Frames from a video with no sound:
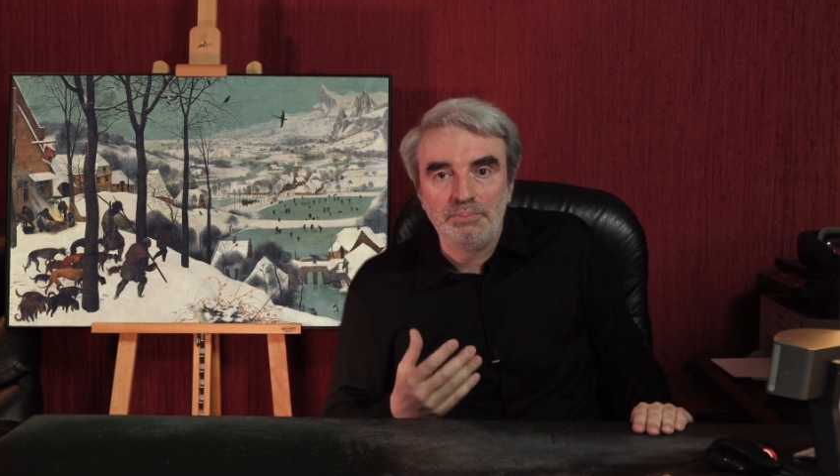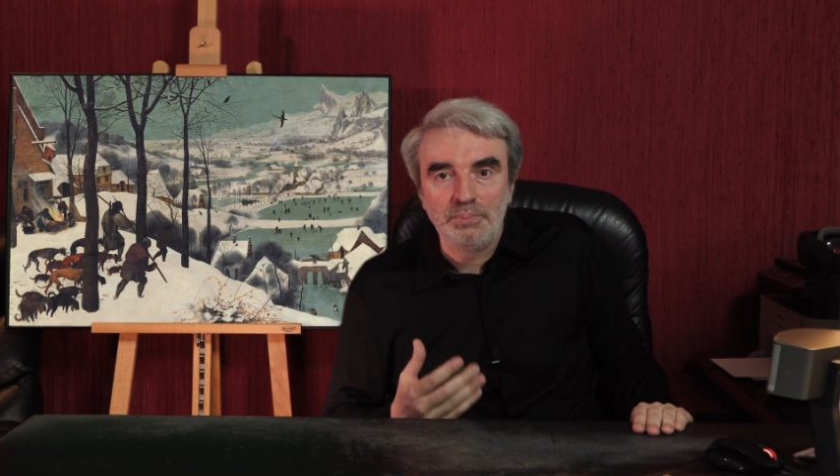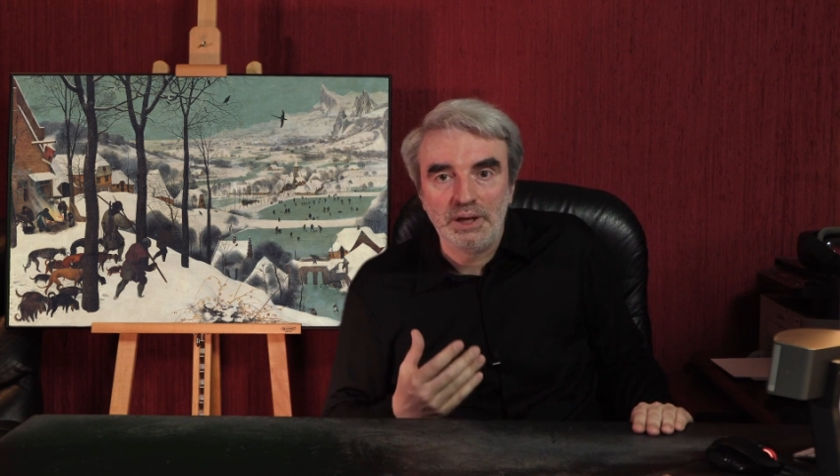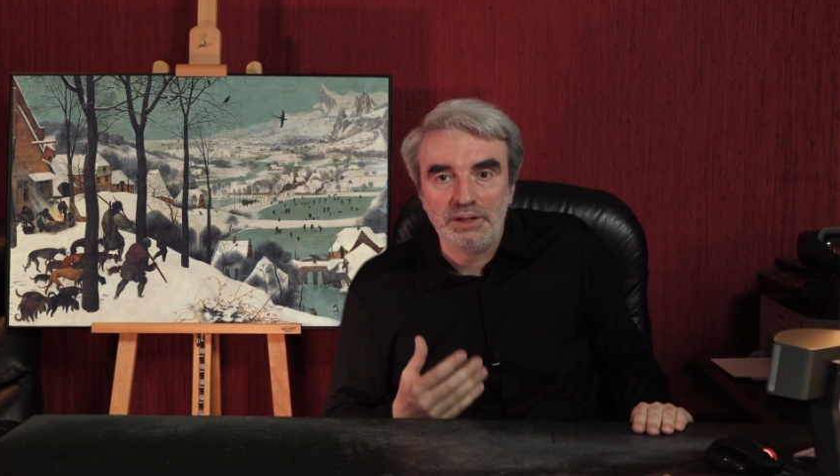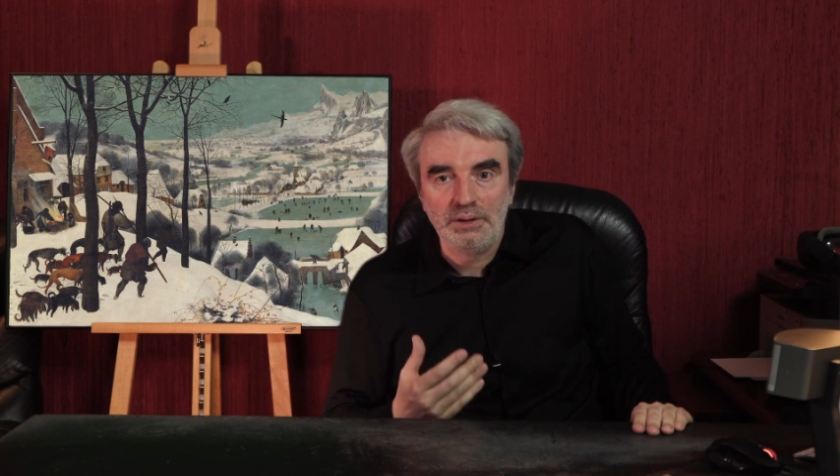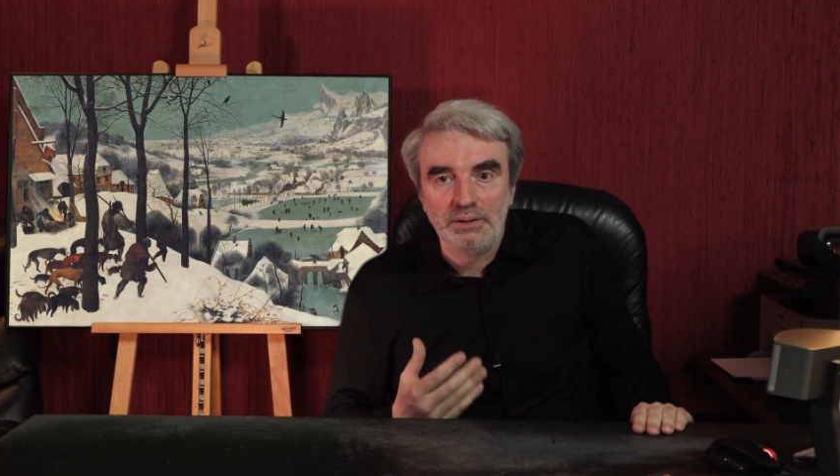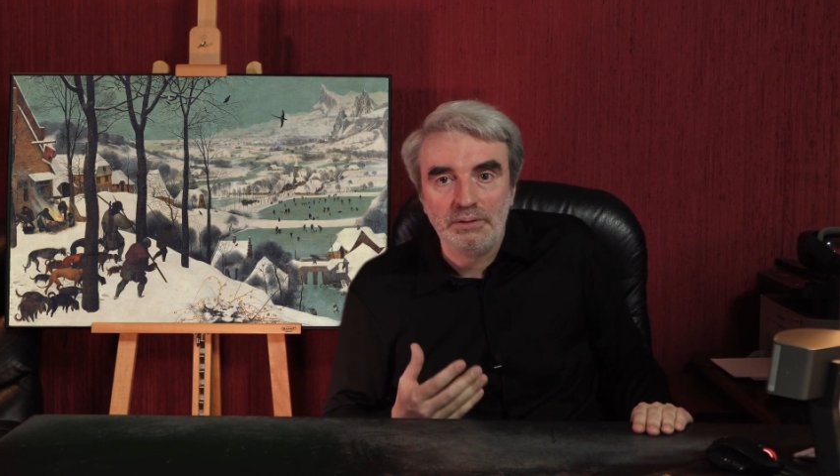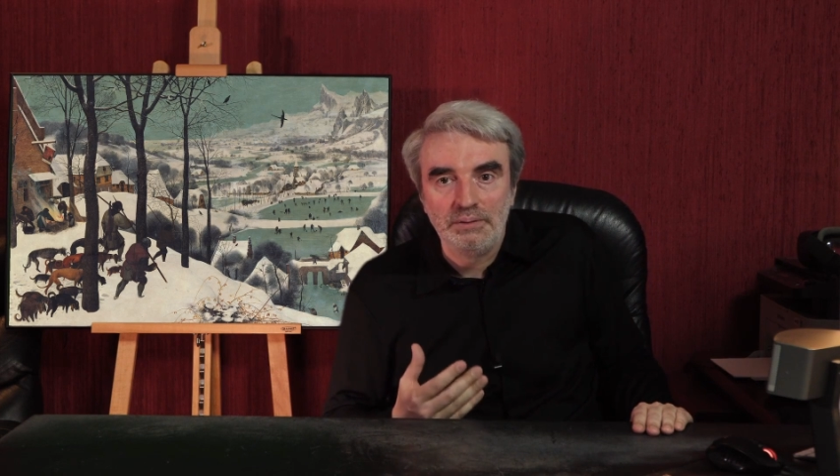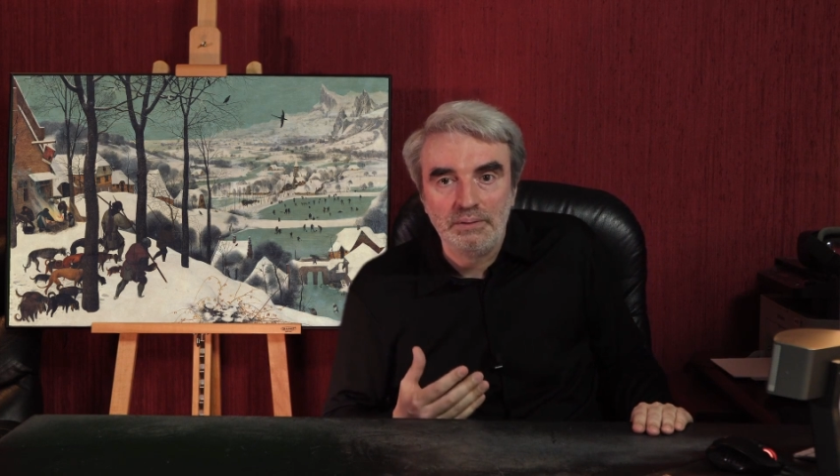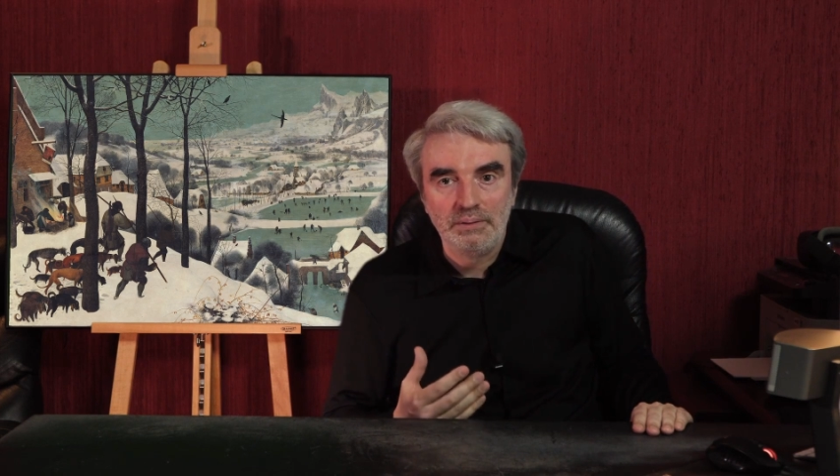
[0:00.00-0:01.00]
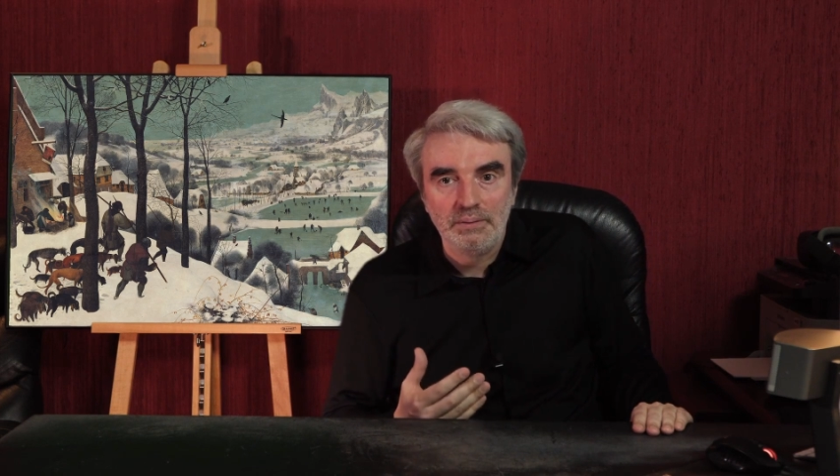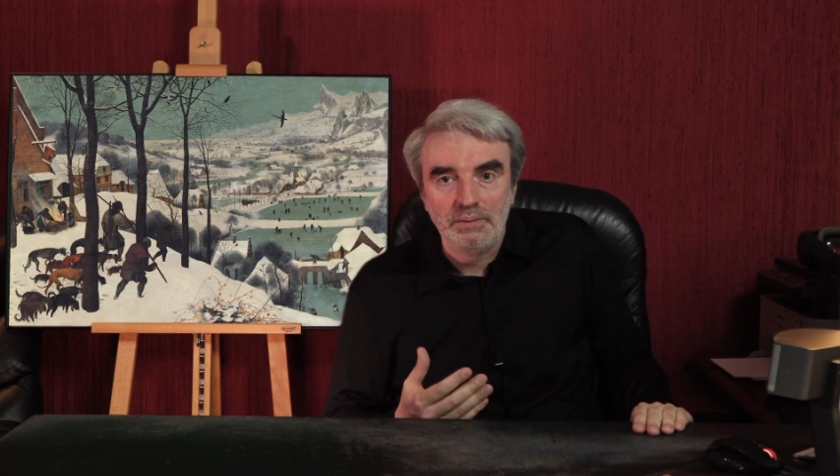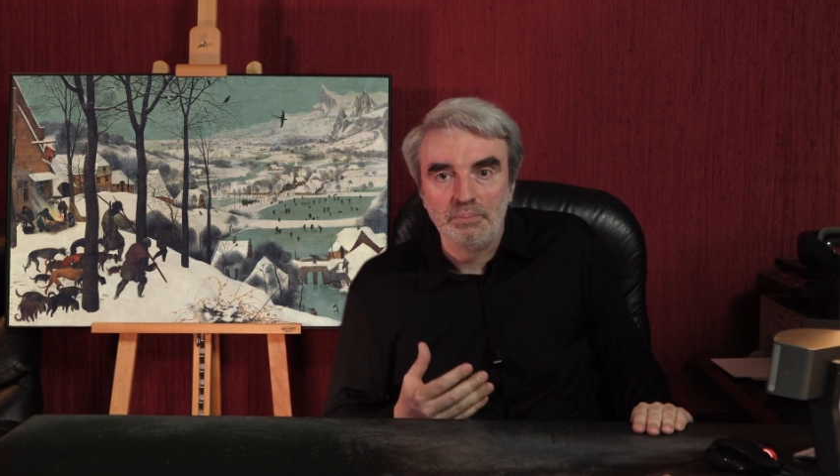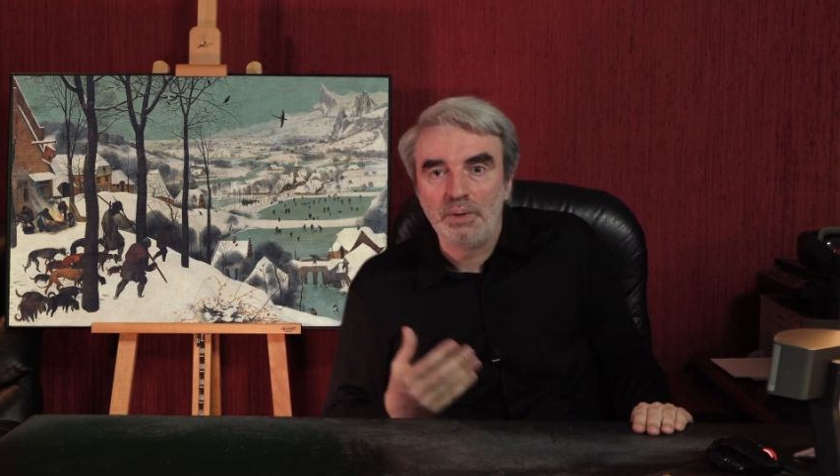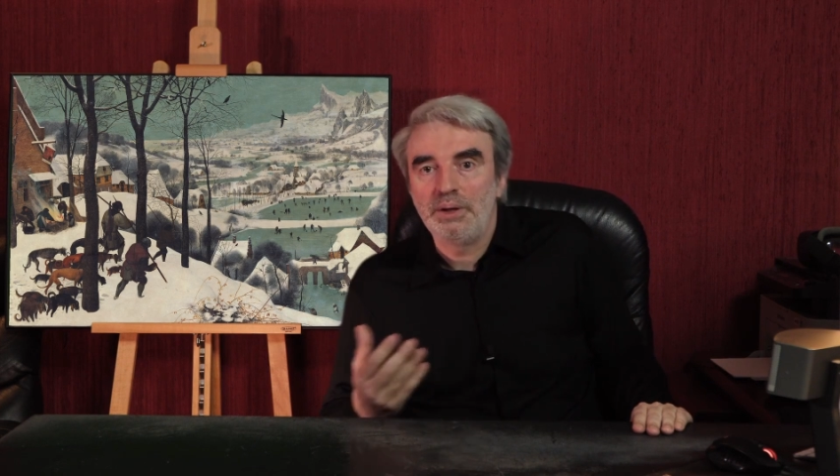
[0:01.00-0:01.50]
brighter,
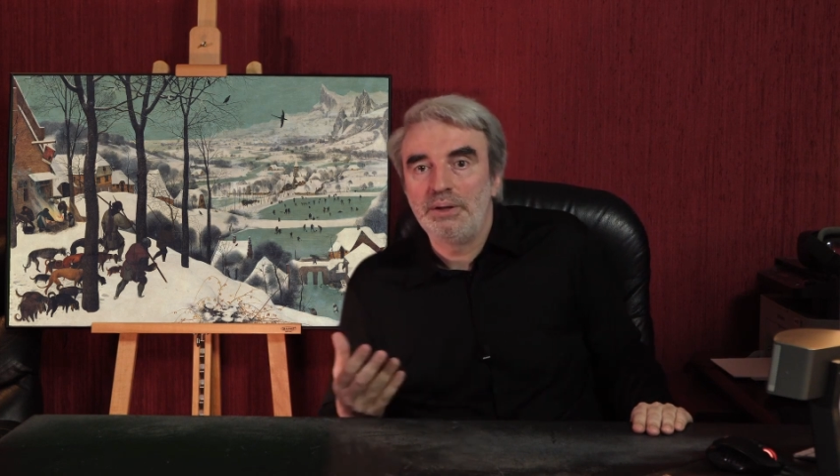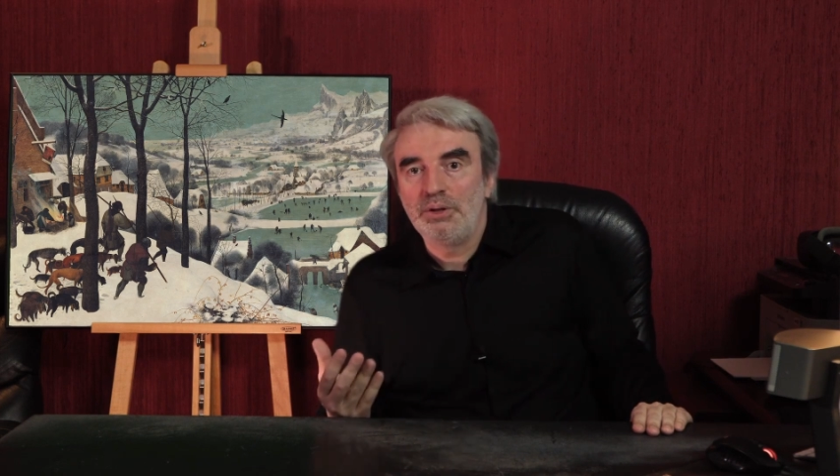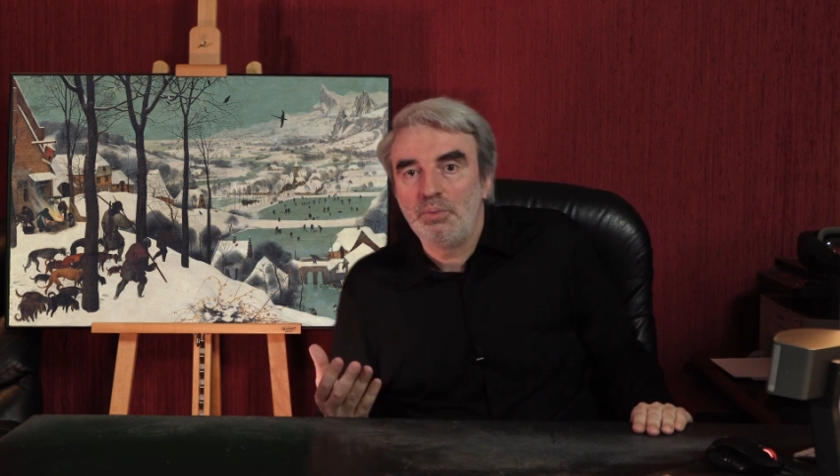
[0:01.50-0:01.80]
where it is